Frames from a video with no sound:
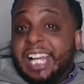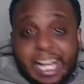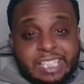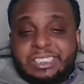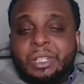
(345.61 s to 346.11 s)

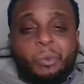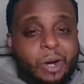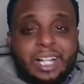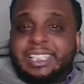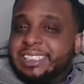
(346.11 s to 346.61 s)
Ashlyn
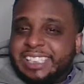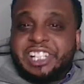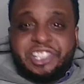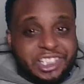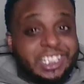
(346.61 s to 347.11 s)
Watkins say
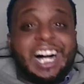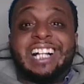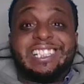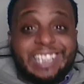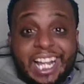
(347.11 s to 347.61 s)
she
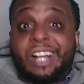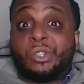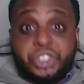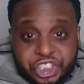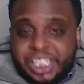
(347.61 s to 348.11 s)
got now.
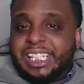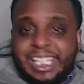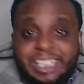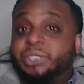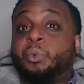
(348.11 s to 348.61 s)
She
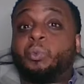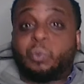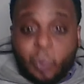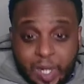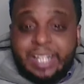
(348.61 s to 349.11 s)
is
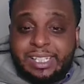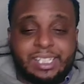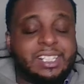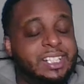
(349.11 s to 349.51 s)
ready.